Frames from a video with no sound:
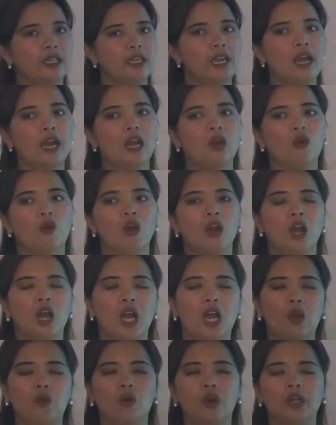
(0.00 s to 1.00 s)
Now,
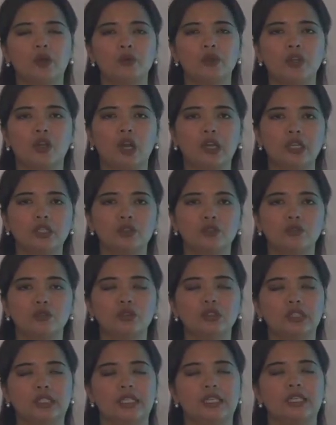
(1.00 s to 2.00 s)
how are we gonna
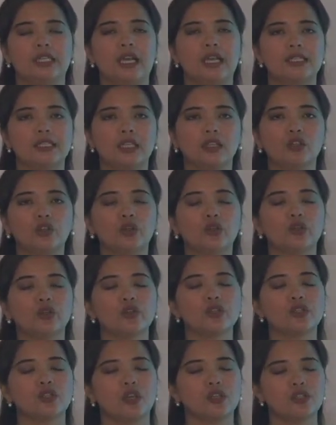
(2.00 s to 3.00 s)
do the
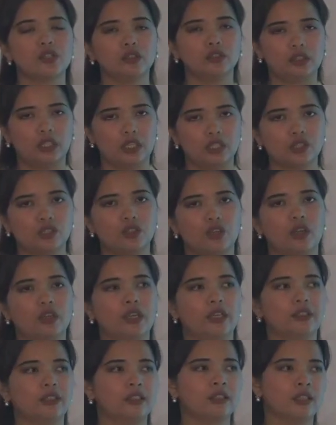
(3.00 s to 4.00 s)
asynchronous consultation
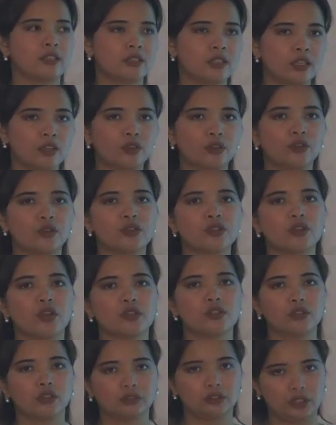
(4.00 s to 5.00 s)
and then the synchronous
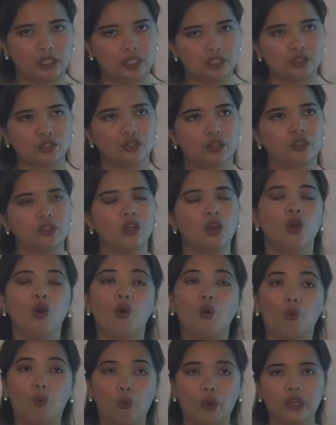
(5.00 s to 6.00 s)
consultation?
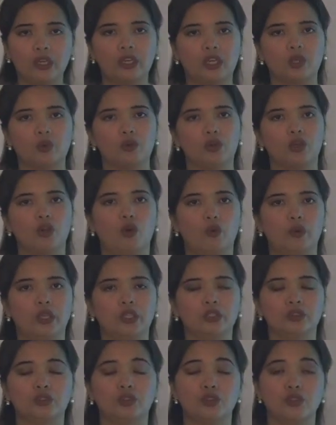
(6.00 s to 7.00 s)
When are we
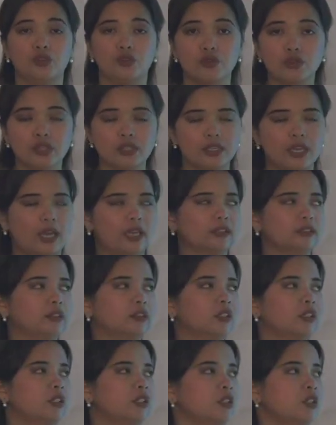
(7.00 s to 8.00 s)
going to use that?
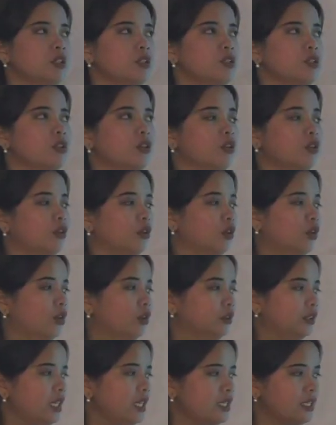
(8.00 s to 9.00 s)

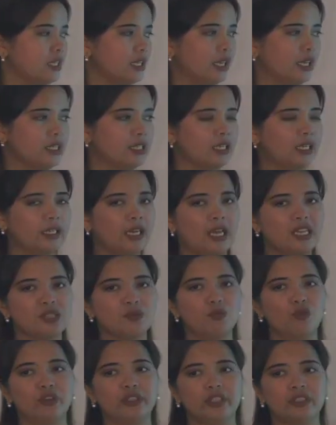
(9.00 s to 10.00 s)
So this is a class
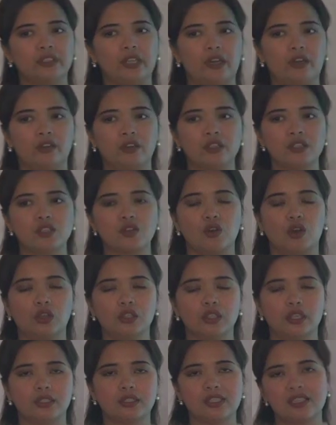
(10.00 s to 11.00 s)
monitoring
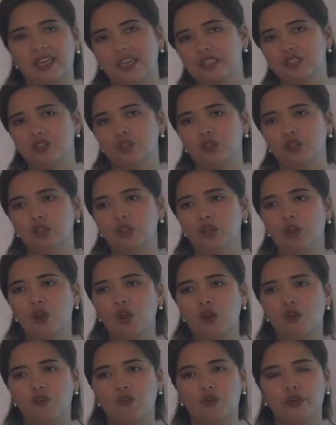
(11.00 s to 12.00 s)
schedule
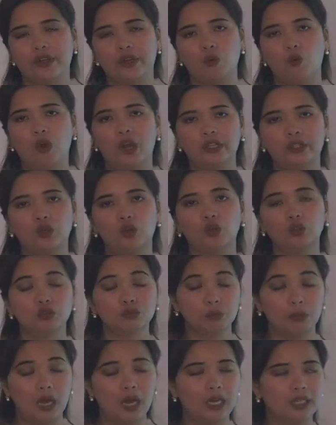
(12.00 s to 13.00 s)
for the one whole
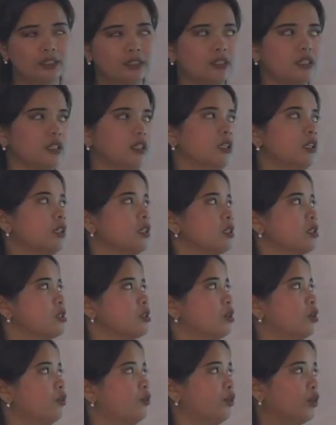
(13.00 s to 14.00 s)
month.
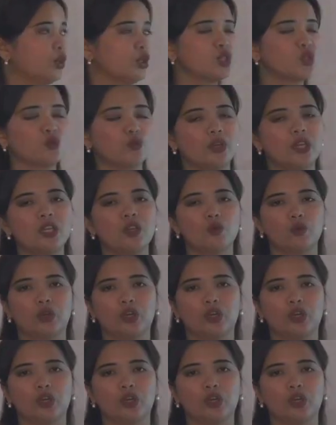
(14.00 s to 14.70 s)
So first week